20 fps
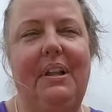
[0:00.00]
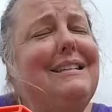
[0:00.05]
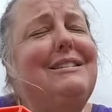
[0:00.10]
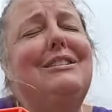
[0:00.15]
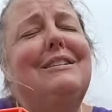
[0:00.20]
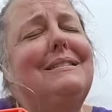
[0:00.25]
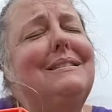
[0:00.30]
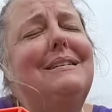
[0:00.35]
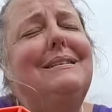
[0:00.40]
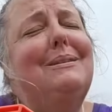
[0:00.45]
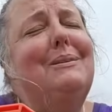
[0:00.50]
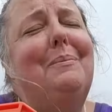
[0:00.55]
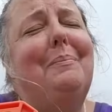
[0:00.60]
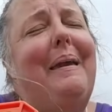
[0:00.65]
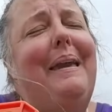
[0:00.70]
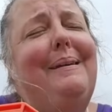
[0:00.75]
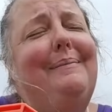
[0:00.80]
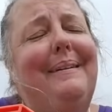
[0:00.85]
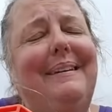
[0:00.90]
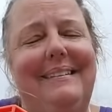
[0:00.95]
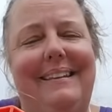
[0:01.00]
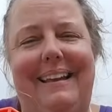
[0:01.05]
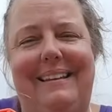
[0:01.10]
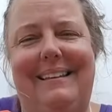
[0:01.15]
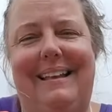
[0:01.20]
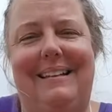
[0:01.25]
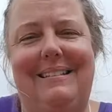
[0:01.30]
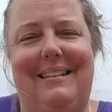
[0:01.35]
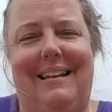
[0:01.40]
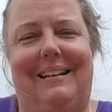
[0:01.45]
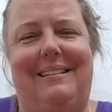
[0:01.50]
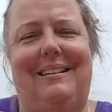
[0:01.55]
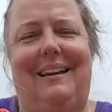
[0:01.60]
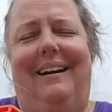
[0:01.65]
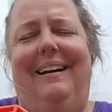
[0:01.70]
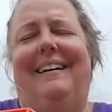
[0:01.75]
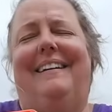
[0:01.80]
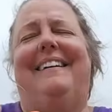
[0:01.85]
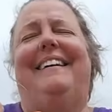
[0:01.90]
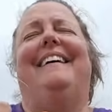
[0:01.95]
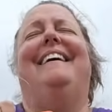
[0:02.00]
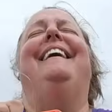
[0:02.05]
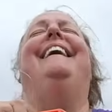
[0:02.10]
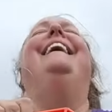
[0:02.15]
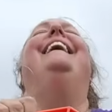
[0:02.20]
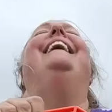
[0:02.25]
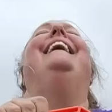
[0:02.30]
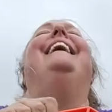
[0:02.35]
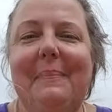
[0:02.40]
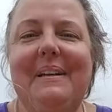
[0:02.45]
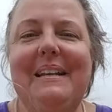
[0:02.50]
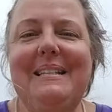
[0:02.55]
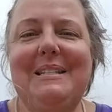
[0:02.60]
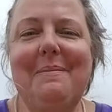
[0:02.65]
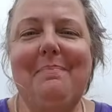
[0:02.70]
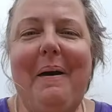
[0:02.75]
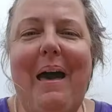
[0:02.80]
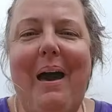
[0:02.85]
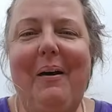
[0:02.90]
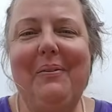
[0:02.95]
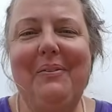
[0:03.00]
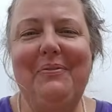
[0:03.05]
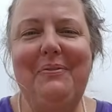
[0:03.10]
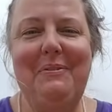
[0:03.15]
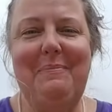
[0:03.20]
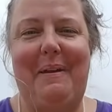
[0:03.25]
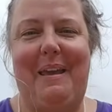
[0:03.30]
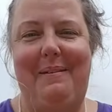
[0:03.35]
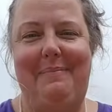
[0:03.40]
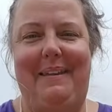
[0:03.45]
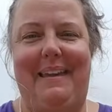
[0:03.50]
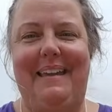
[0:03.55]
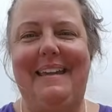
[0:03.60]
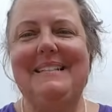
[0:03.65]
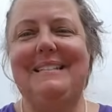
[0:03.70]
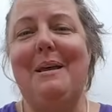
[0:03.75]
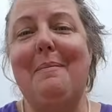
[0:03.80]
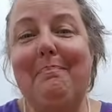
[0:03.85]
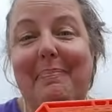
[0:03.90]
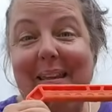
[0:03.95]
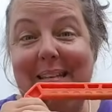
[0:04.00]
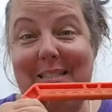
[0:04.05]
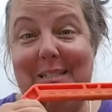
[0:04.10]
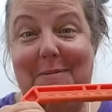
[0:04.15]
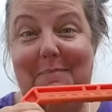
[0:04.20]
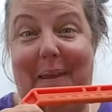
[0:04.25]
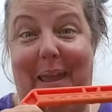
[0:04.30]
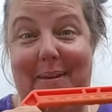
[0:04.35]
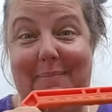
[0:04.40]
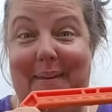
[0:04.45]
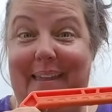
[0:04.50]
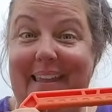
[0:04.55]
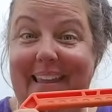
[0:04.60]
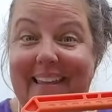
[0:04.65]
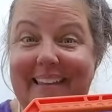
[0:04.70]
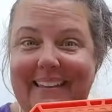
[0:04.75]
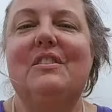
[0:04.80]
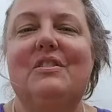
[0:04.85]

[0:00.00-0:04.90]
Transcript: It's just a little baby like that TikTok but it's a powerful baby. It's a beast baby.